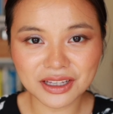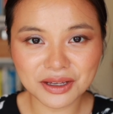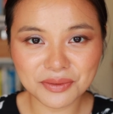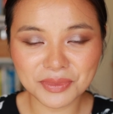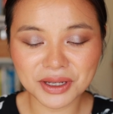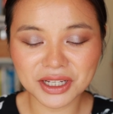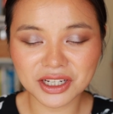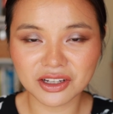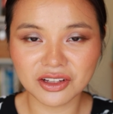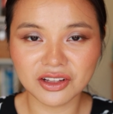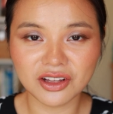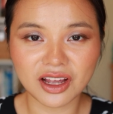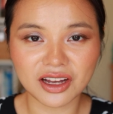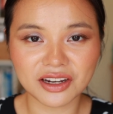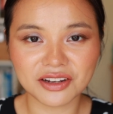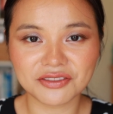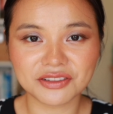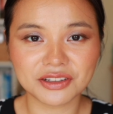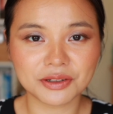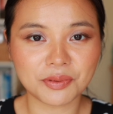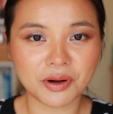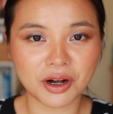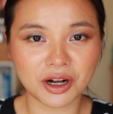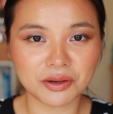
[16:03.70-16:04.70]
them in a lot
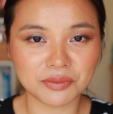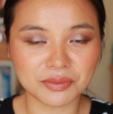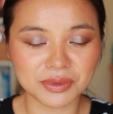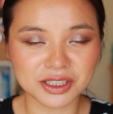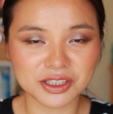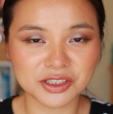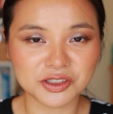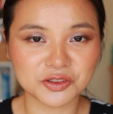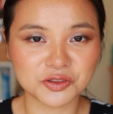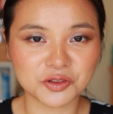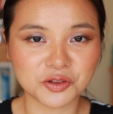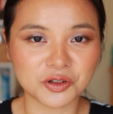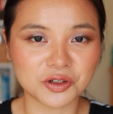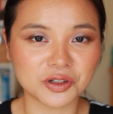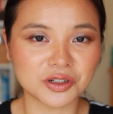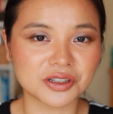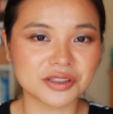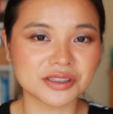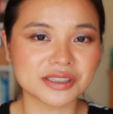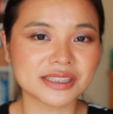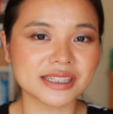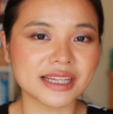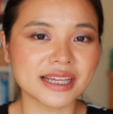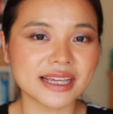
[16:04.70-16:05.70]
of department
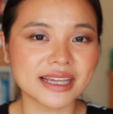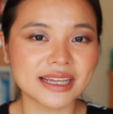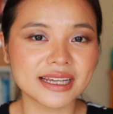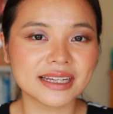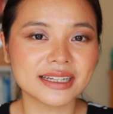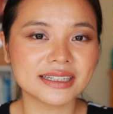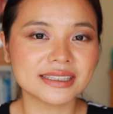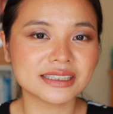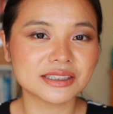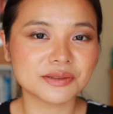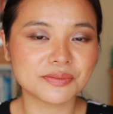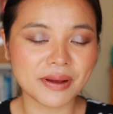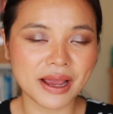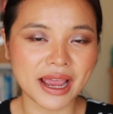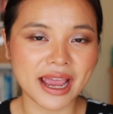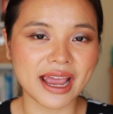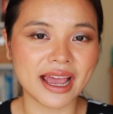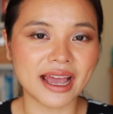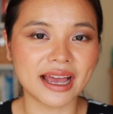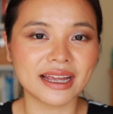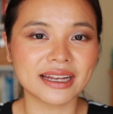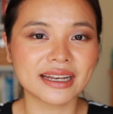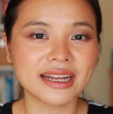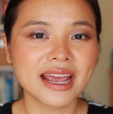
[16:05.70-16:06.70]
stores in
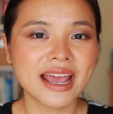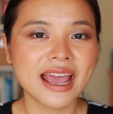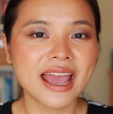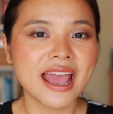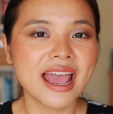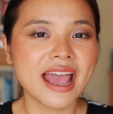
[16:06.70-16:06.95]
Japan,